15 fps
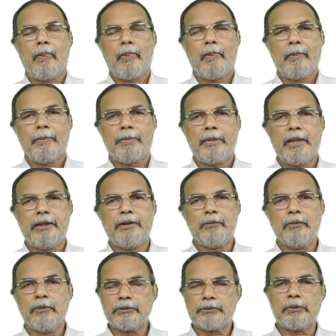that you
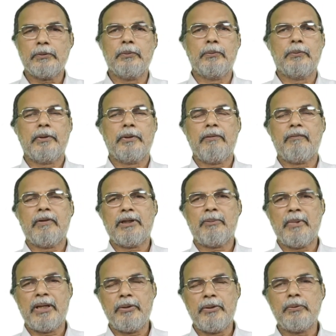go through even the
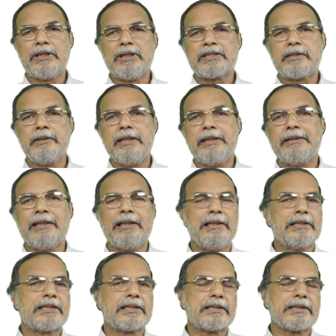minutest
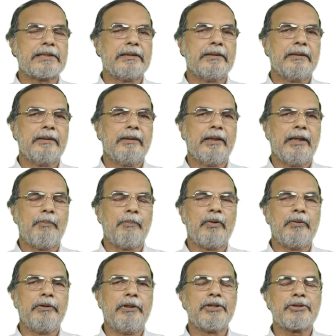details
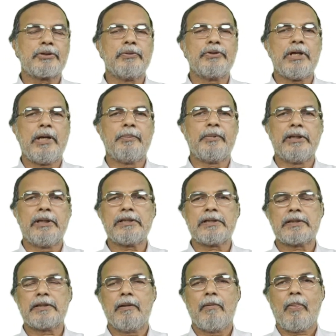about these two chapters,
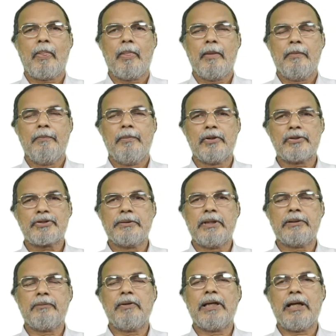because that
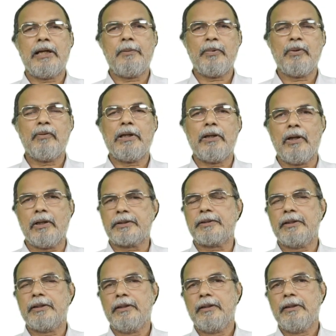will help you a lot
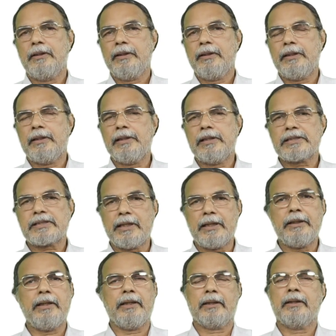in
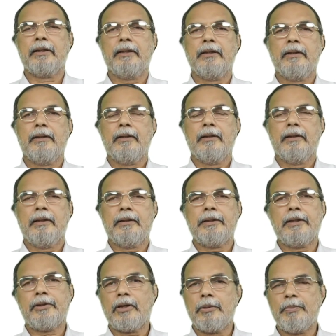understanding the
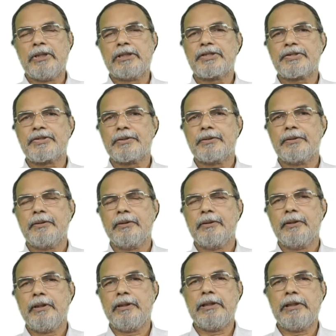topics
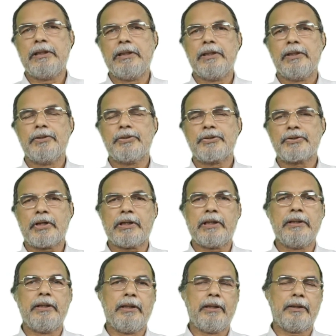in the second
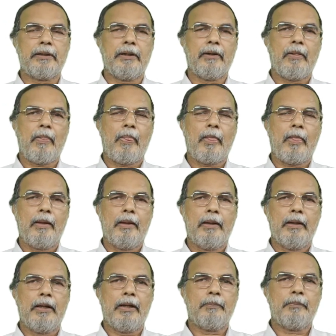year
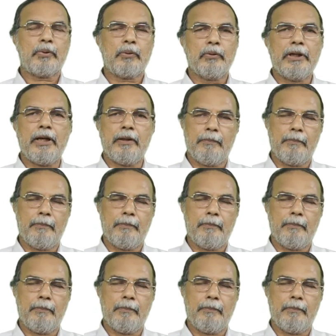program.